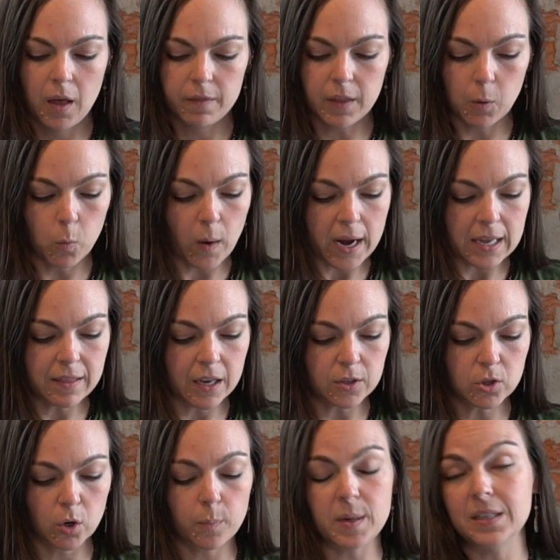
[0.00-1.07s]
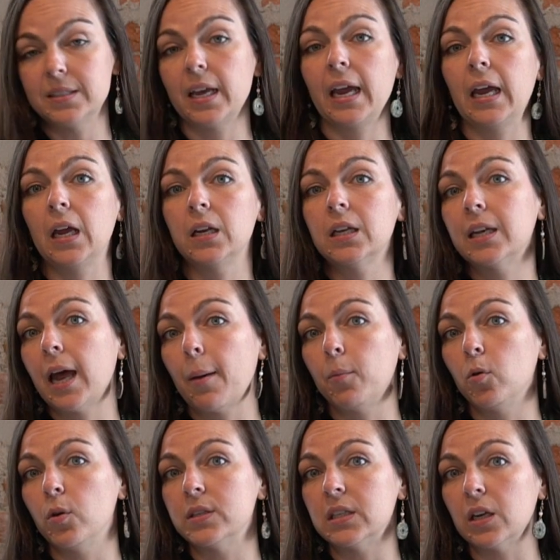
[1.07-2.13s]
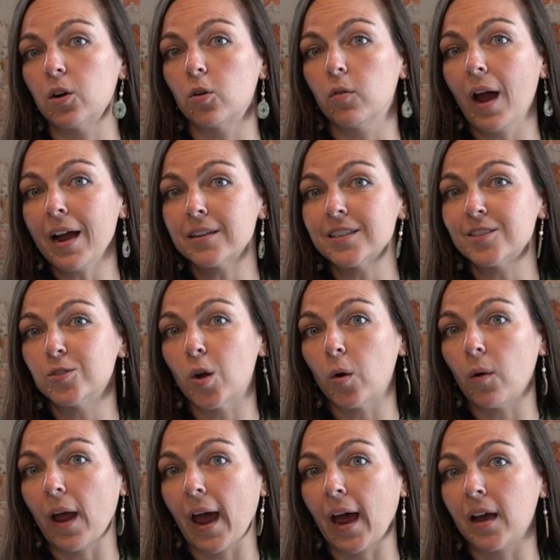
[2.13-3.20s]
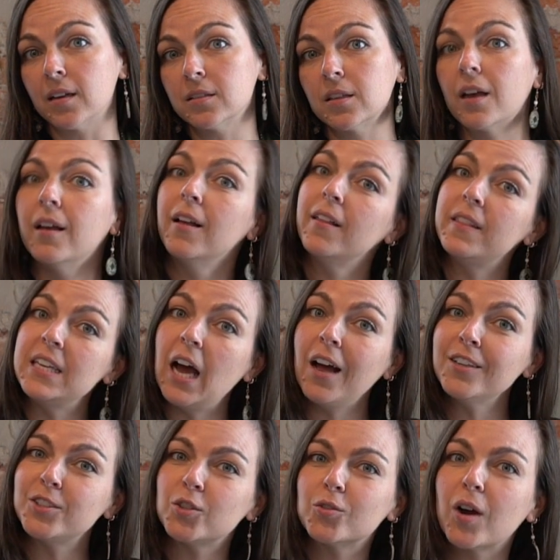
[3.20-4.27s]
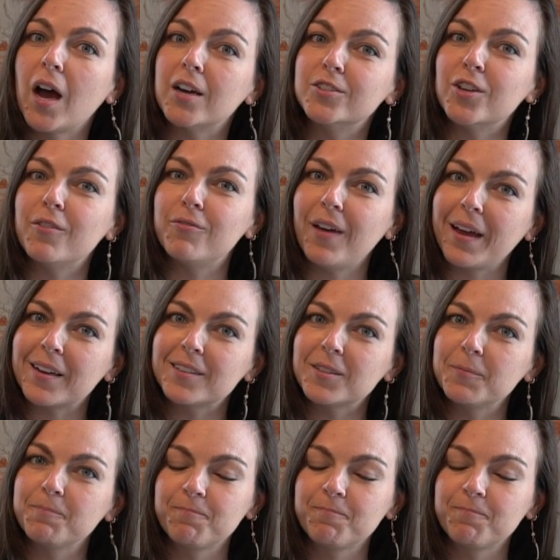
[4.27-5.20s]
The way that terpenes and cannabinoids interact is known as the entourage effect.